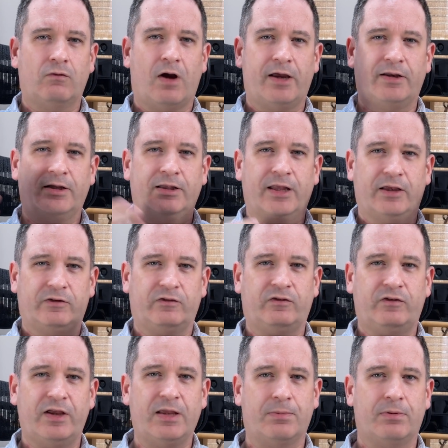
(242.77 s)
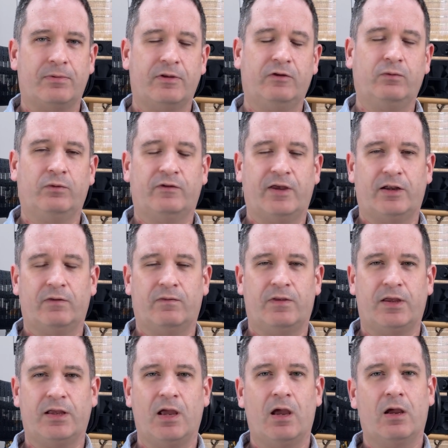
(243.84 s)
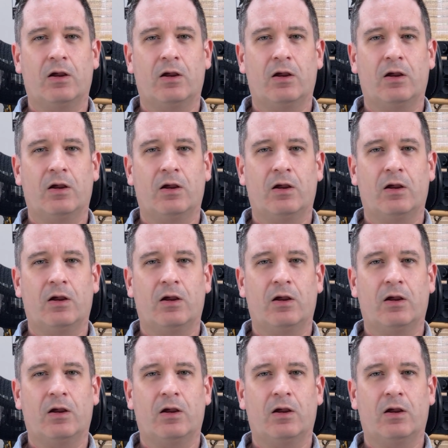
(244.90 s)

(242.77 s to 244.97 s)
right and less deep, and this was out of the